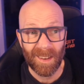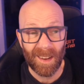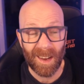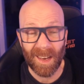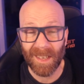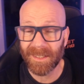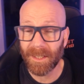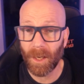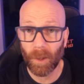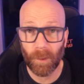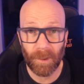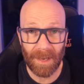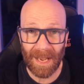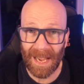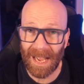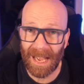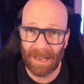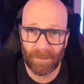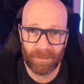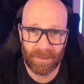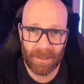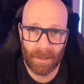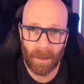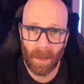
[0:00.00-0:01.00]
I don't
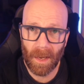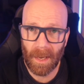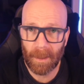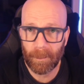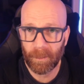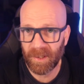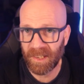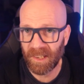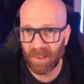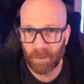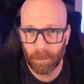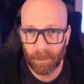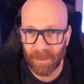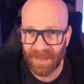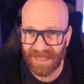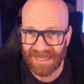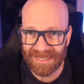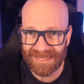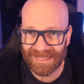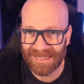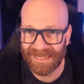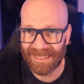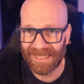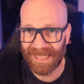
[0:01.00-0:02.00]
have a library of
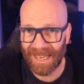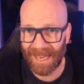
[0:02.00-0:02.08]
PC